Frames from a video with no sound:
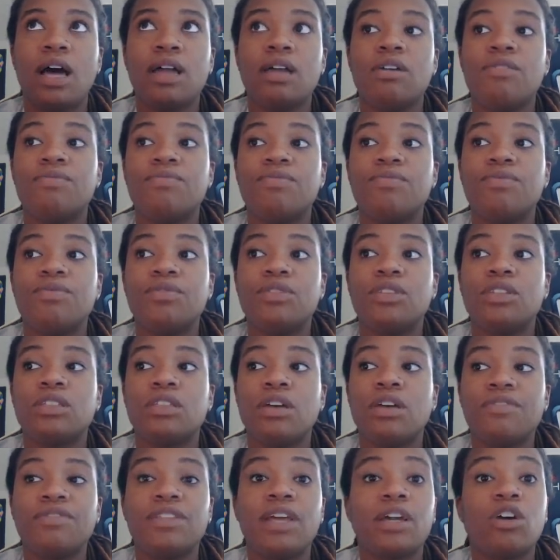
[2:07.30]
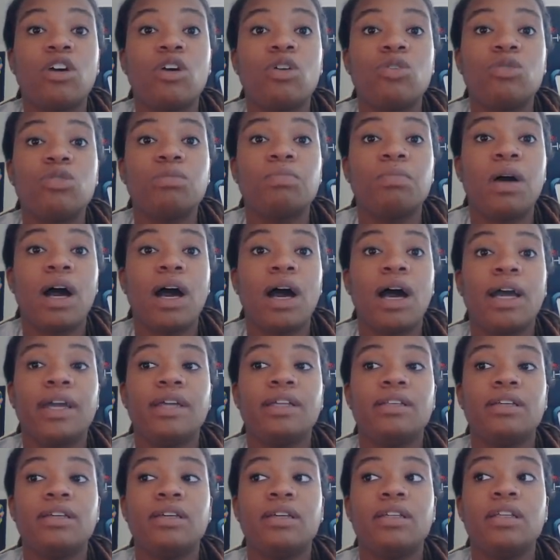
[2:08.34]
of stuff that goes
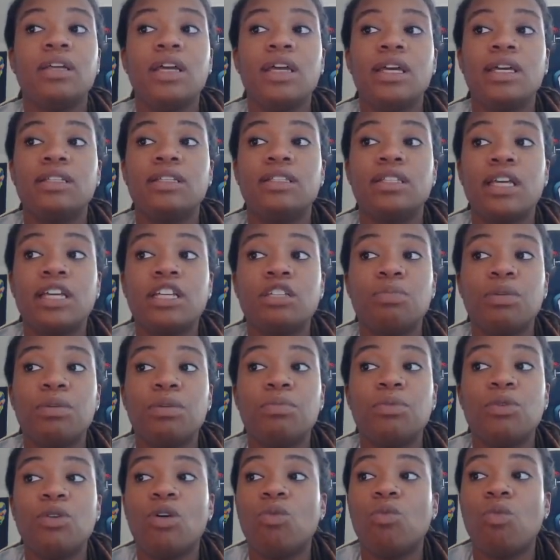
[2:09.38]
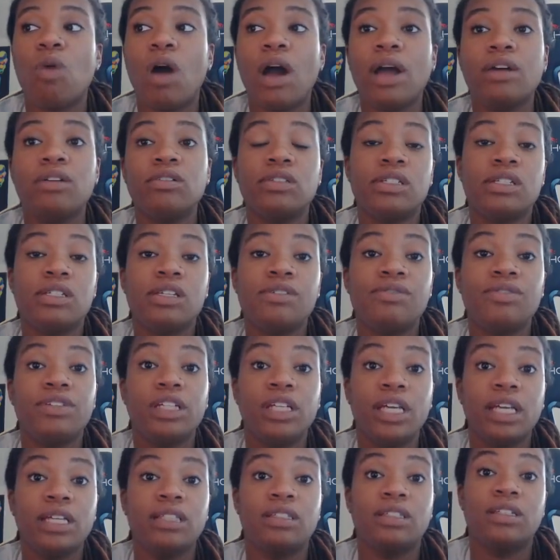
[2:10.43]
behind it. It takes people a while to even
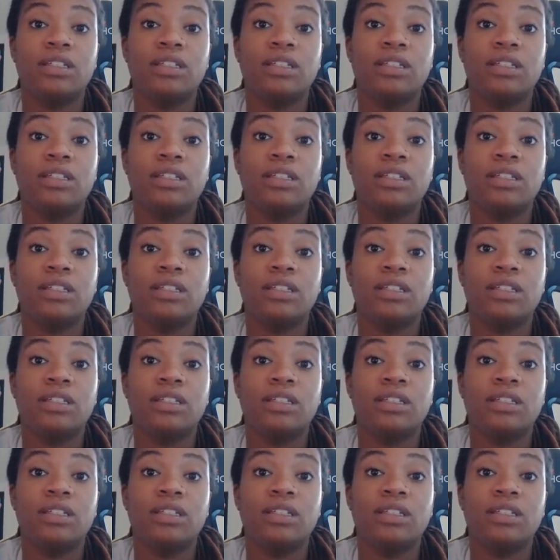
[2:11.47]
get to